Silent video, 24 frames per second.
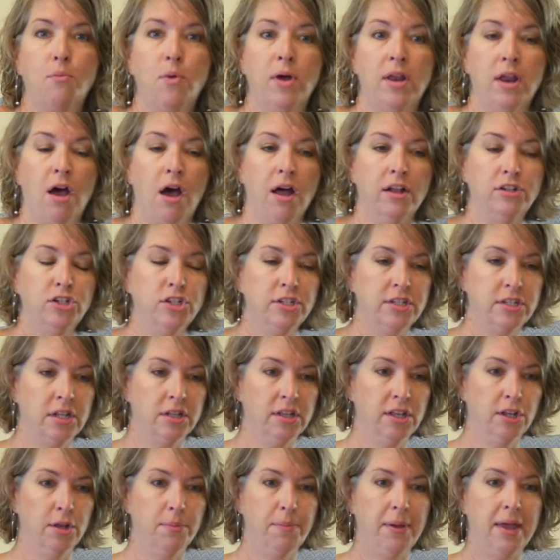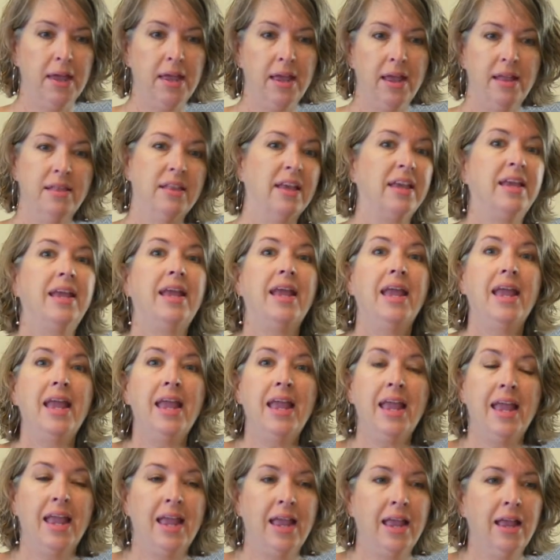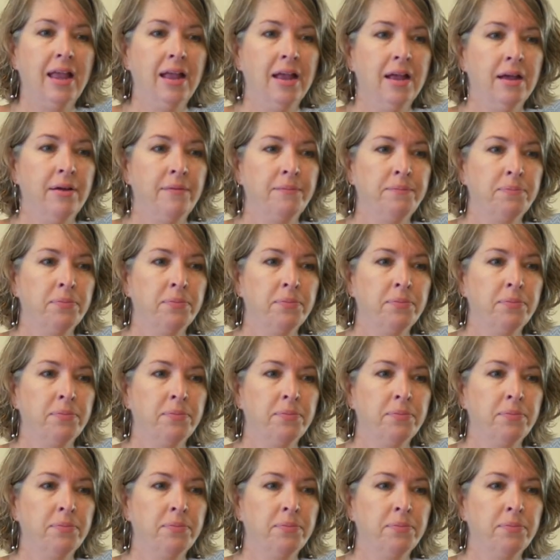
went on just a little bit, and the king